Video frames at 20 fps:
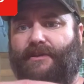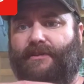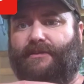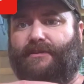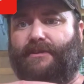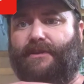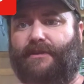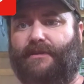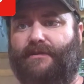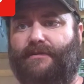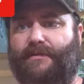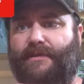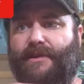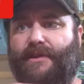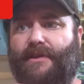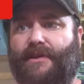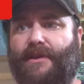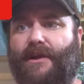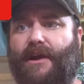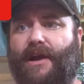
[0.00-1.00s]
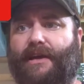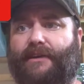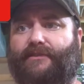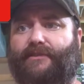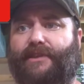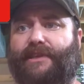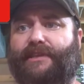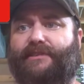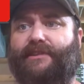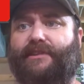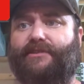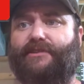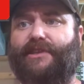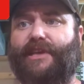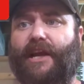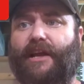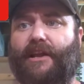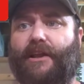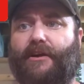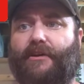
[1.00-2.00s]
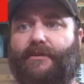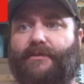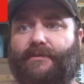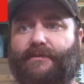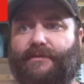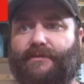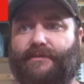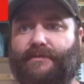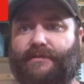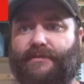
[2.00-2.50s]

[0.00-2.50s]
So, all right, so this is yellow.